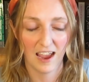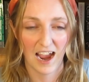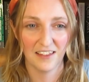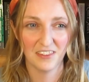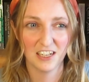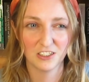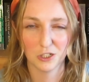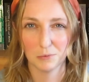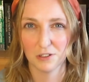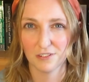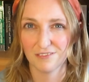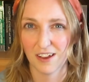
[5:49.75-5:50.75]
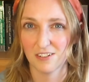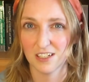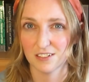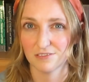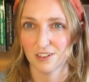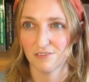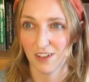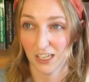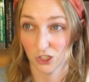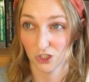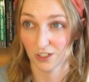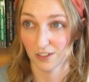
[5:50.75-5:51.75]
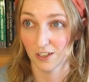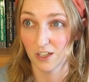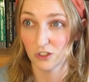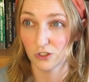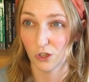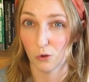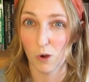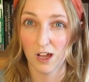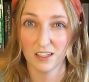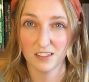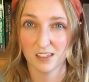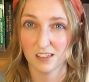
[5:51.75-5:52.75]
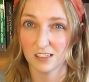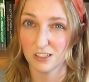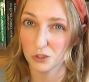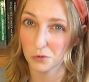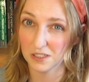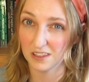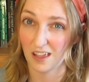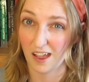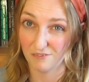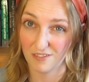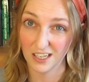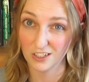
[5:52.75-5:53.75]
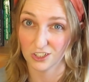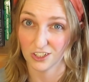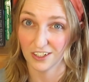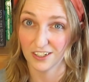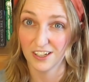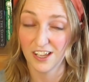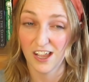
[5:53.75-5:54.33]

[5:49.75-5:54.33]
And then it took me on a very different adventure. So while I still enjoyed that adventure,